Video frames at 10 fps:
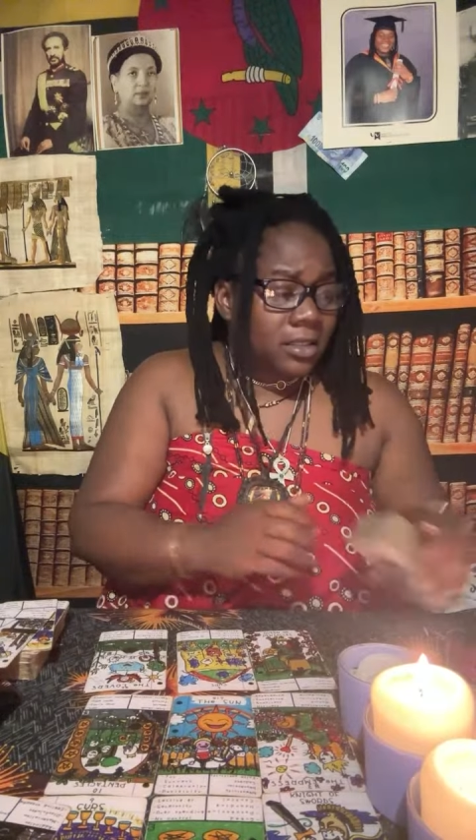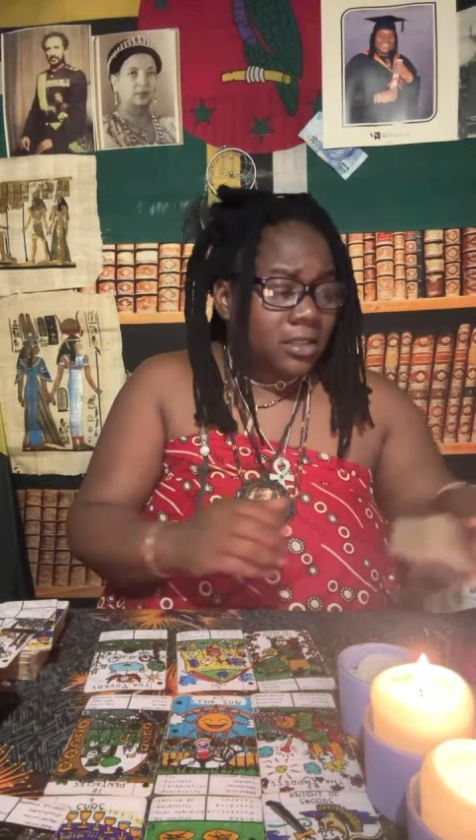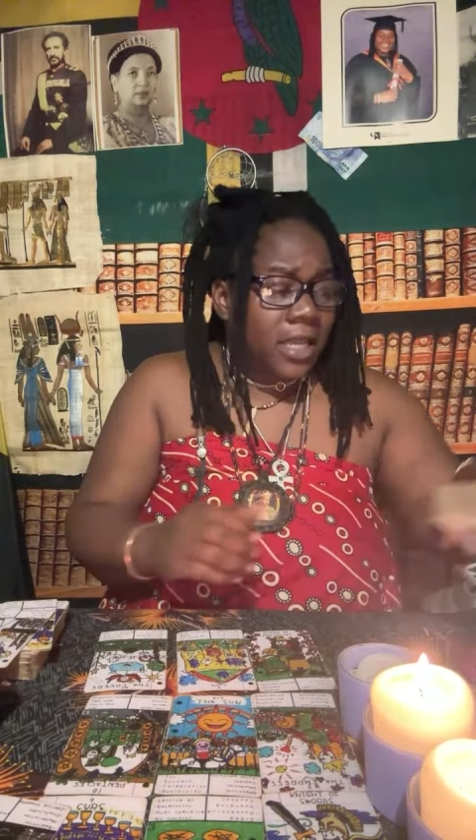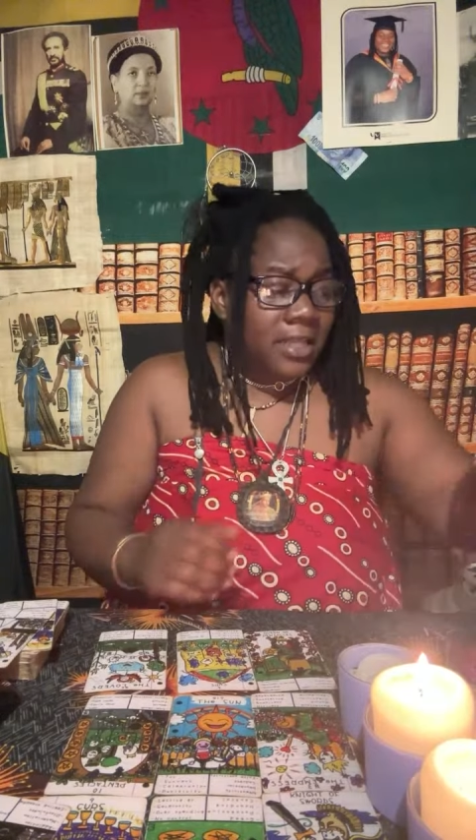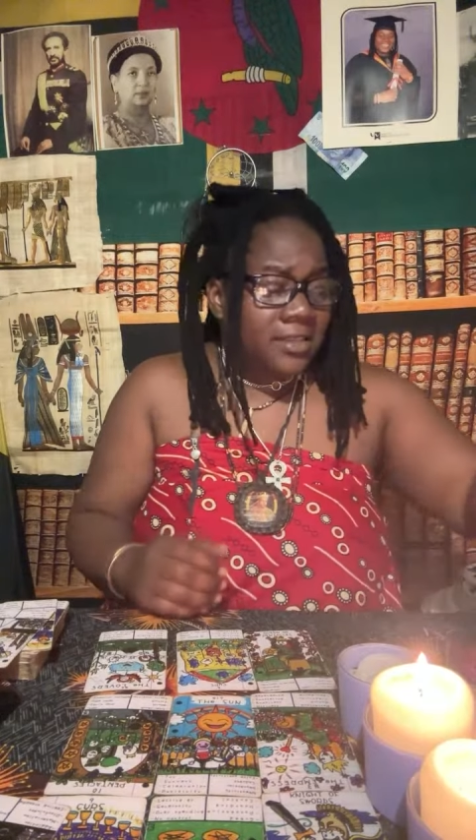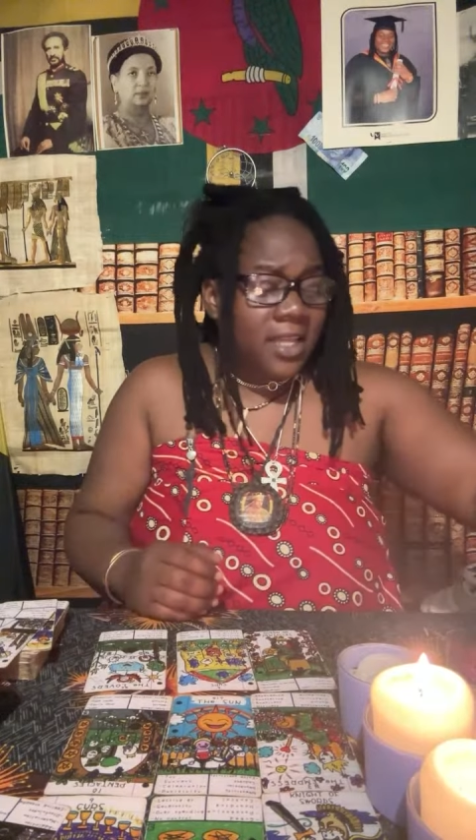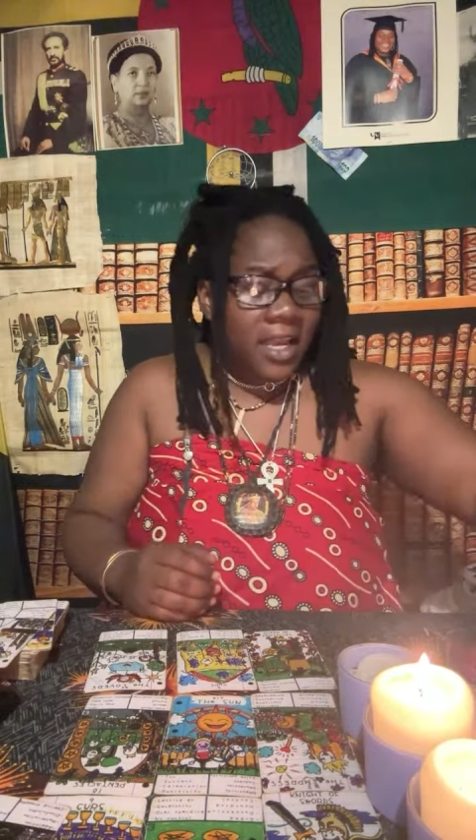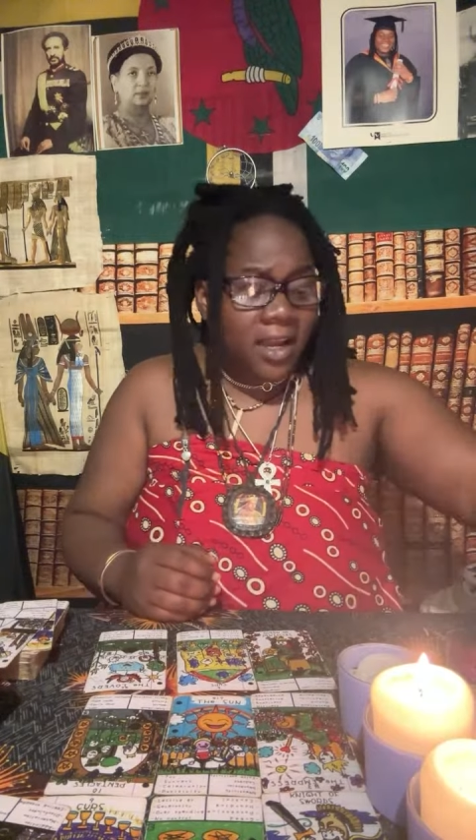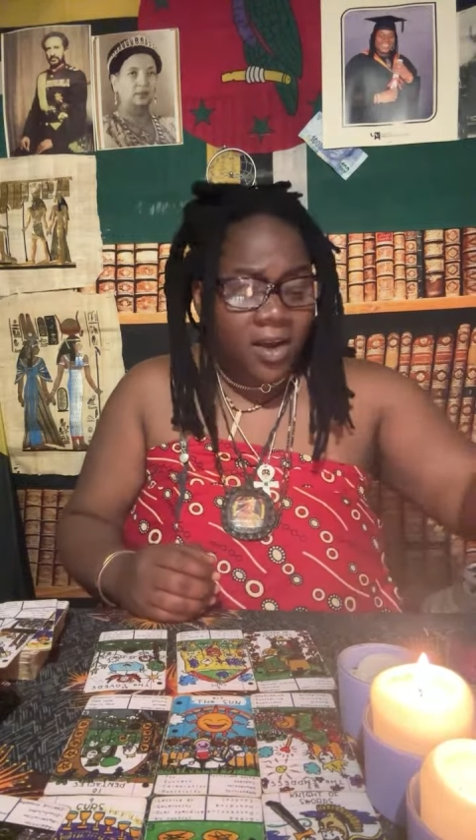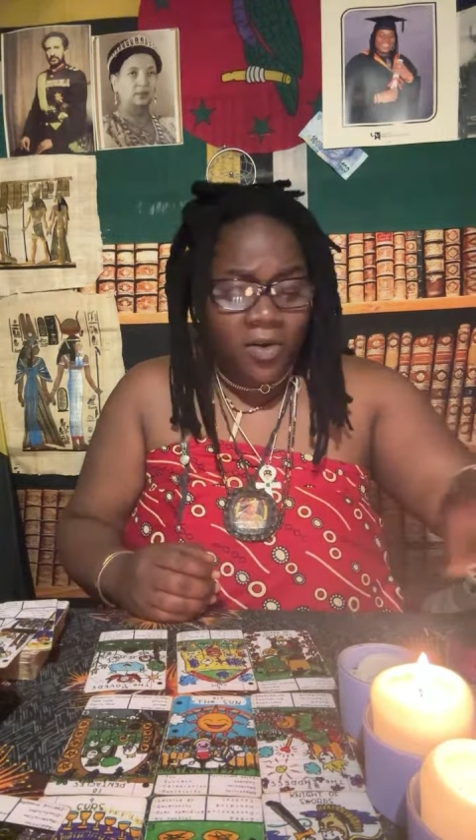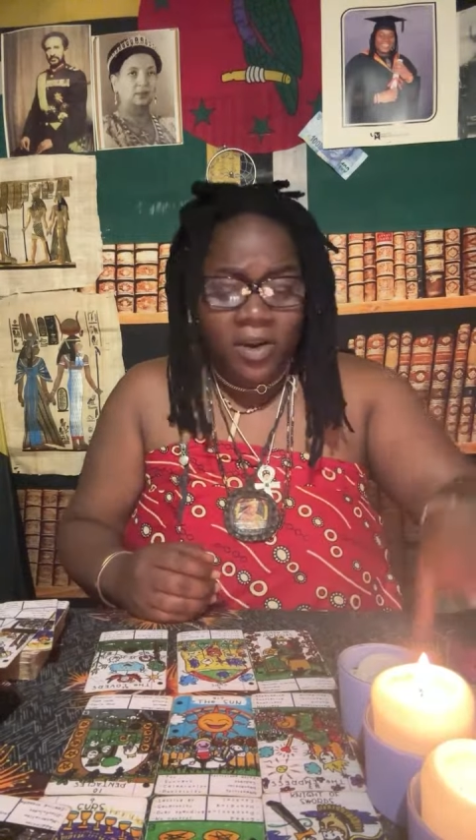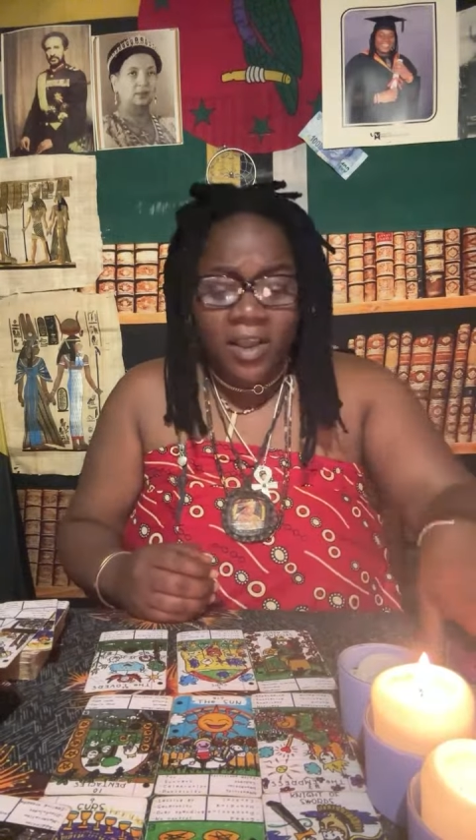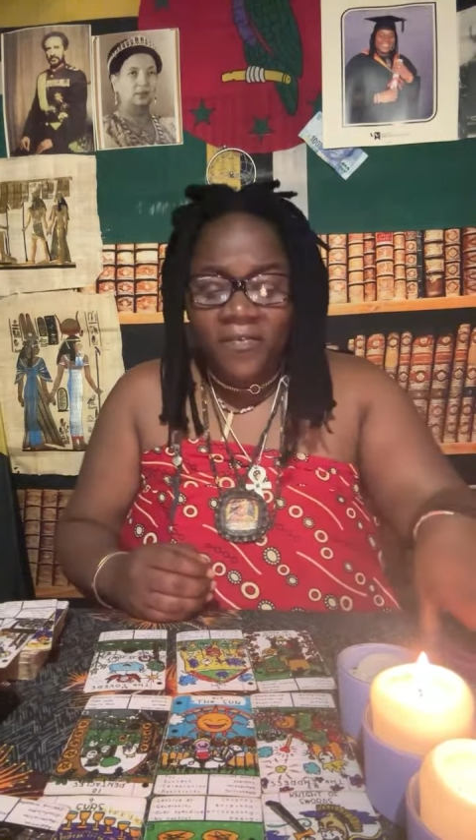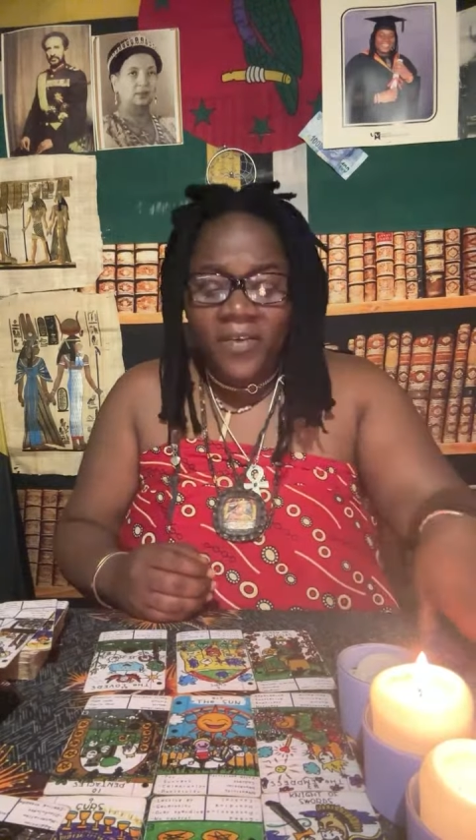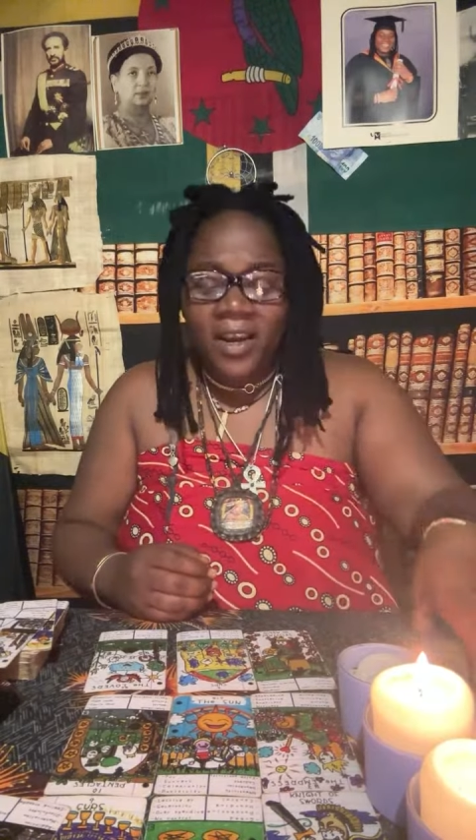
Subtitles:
Next deck, how do they feel